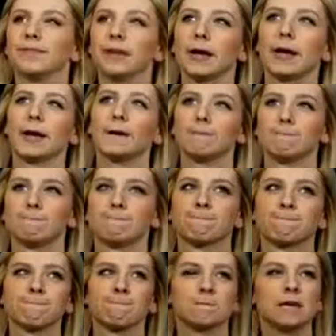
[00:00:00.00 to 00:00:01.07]
Okay.
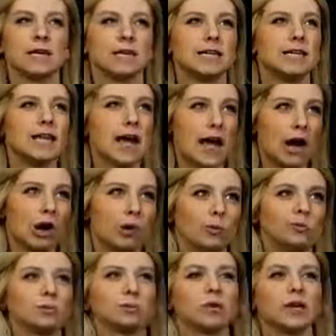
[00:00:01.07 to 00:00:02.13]
Now,
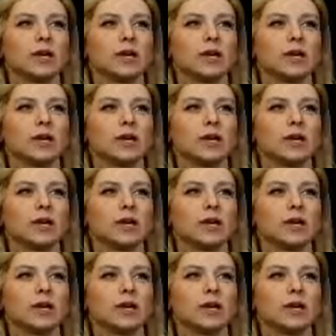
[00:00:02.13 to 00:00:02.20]
we